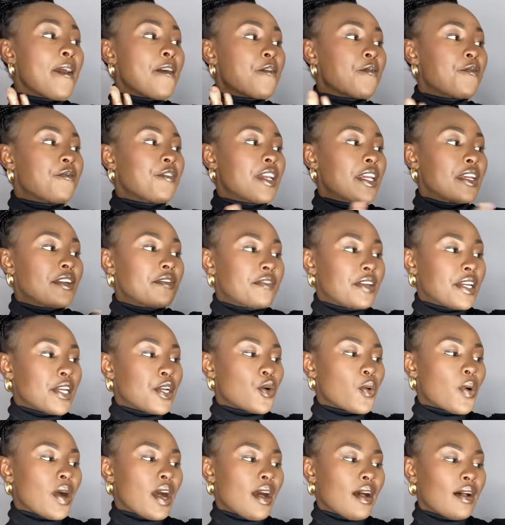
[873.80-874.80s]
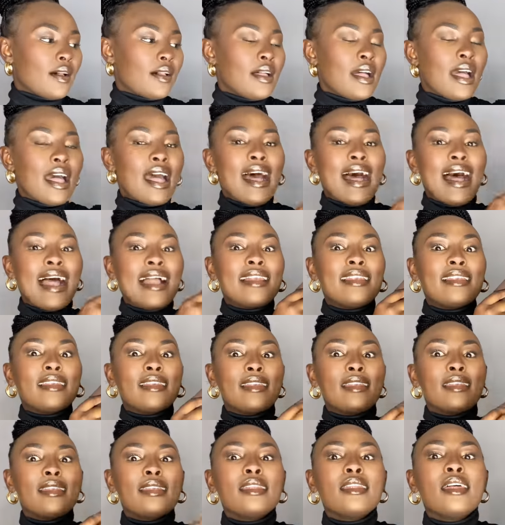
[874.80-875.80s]
very, very well. I
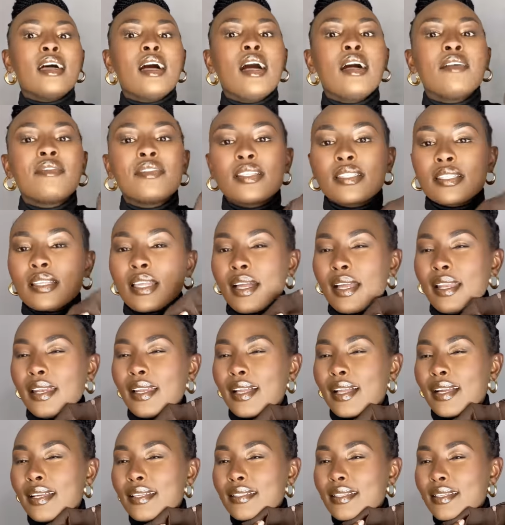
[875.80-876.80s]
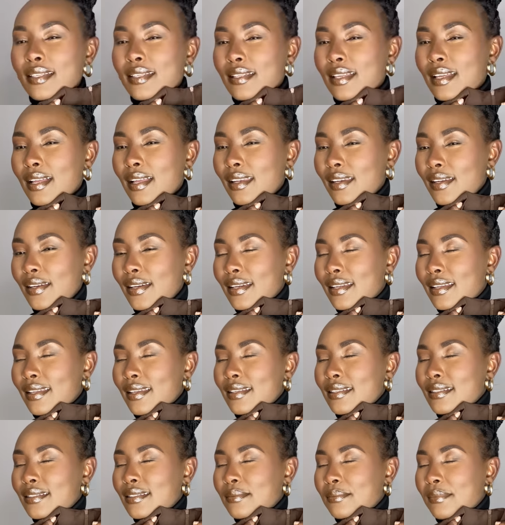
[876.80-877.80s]
love this color, guys. This color
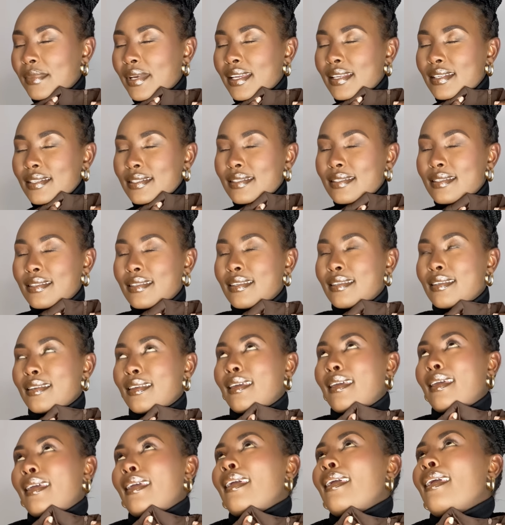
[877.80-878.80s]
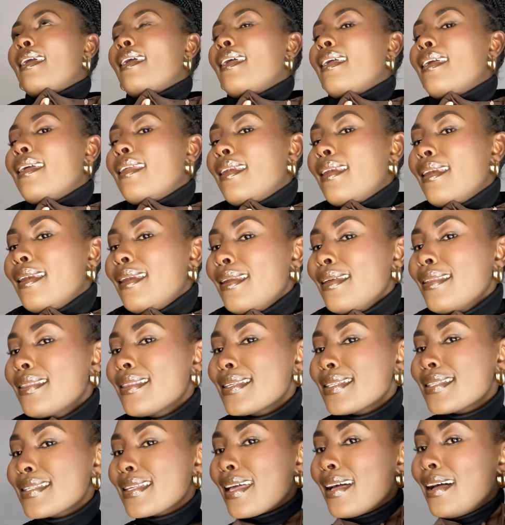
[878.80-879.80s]
against my skin.
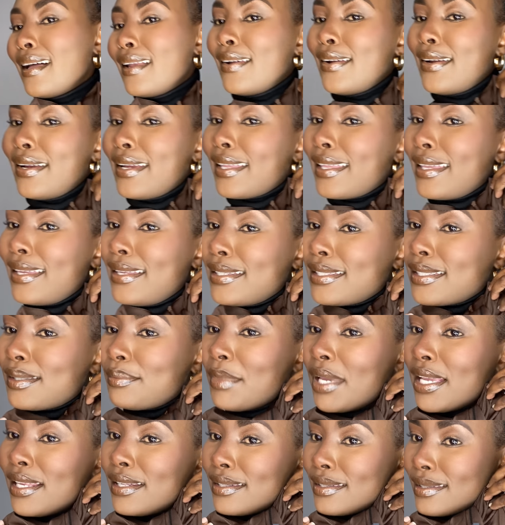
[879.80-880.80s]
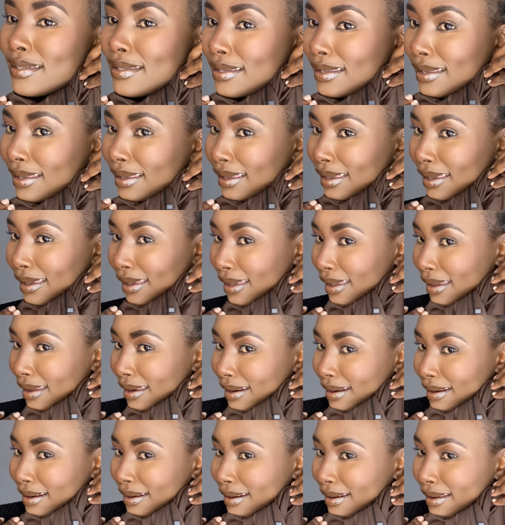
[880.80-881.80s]
This color against my
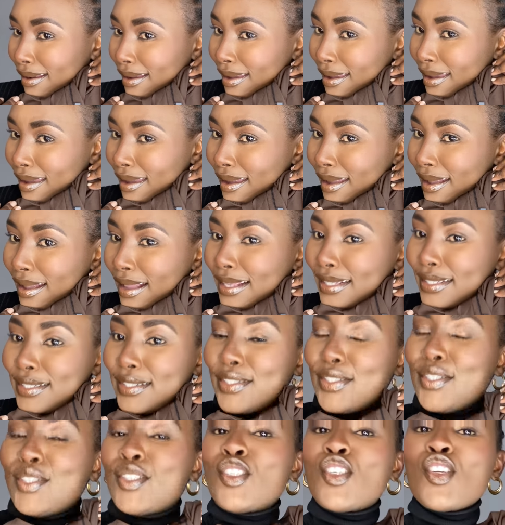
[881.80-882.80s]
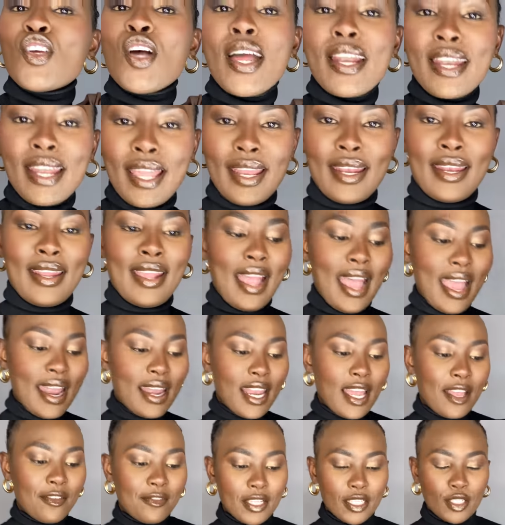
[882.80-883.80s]
skin stunning i
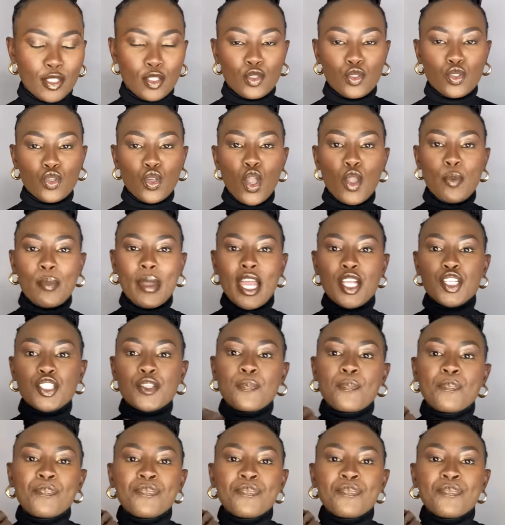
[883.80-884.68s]
love it so much